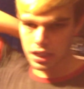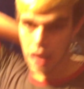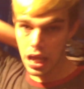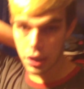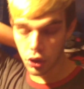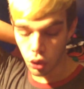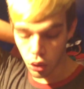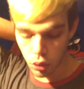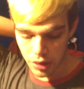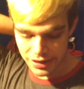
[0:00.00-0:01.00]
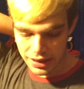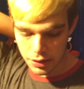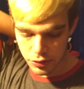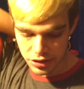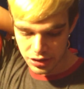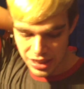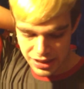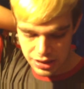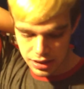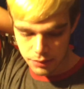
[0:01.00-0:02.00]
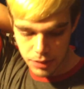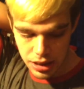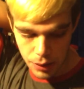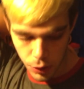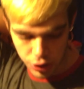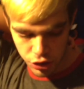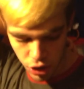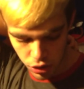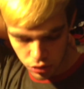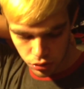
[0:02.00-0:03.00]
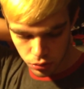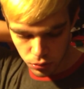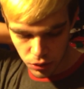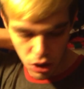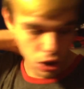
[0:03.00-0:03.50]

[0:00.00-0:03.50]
Yeah, I know I said that was the last thing, but I want to show you the